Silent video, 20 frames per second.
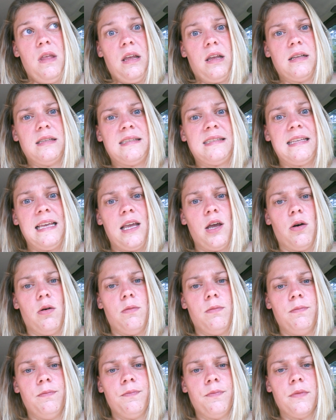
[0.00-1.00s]
see
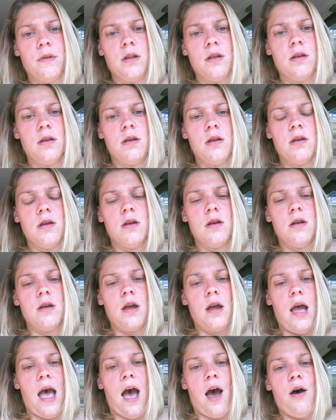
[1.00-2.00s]
them.
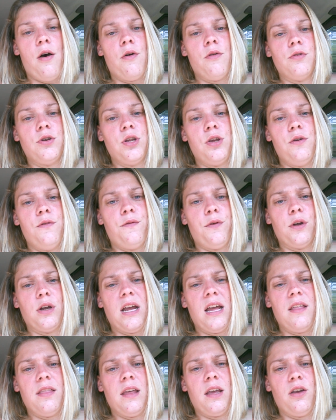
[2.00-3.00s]
How do you
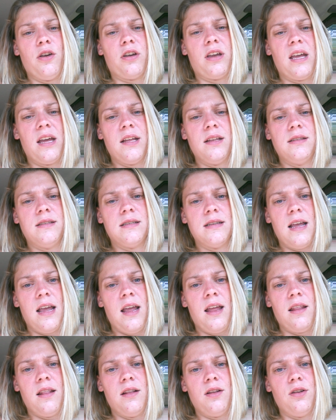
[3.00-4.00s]
forget that your kid's
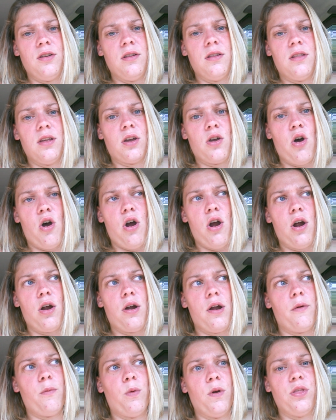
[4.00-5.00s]
in the
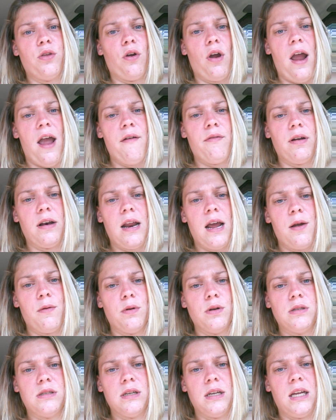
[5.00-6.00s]
car with your everyday
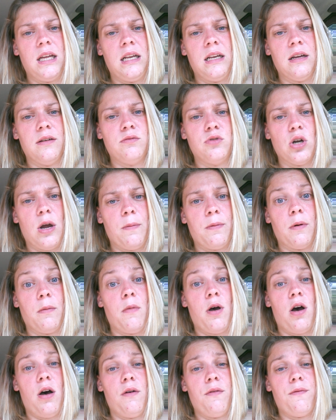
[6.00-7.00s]
routine of dropping them
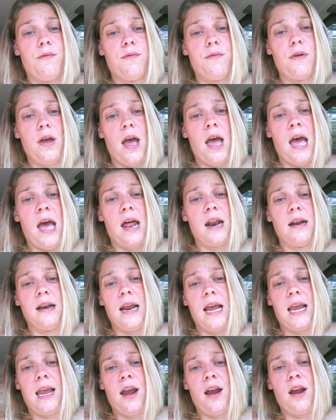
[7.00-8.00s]
off at a
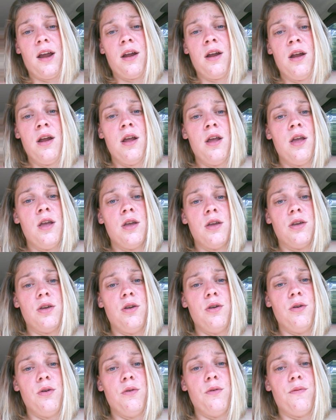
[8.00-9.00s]
daycare?
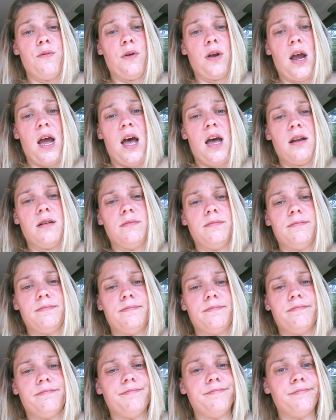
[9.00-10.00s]
You forgot.
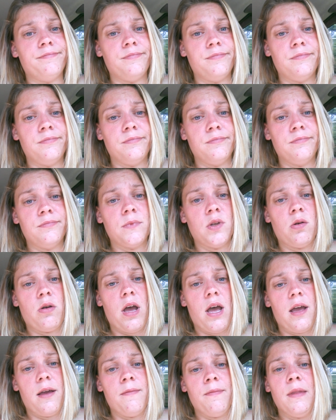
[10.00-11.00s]

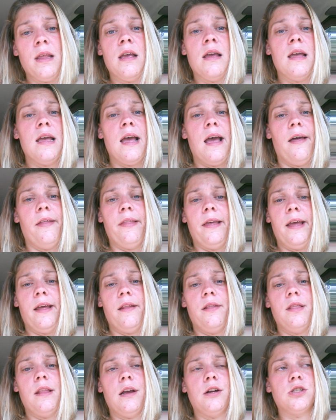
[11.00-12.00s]
Okay. And
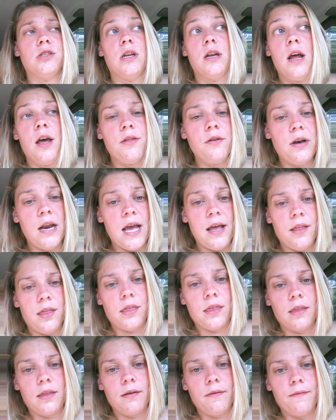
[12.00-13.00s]
then there's another
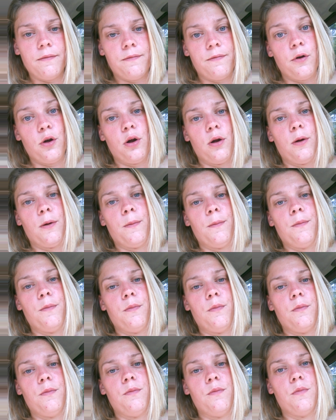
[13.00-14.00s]
death
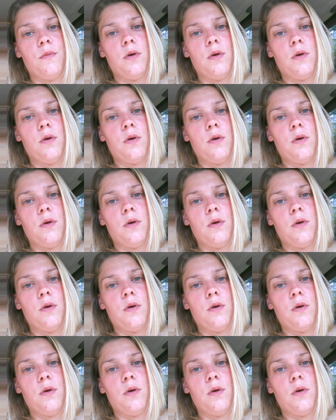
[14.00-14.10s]
from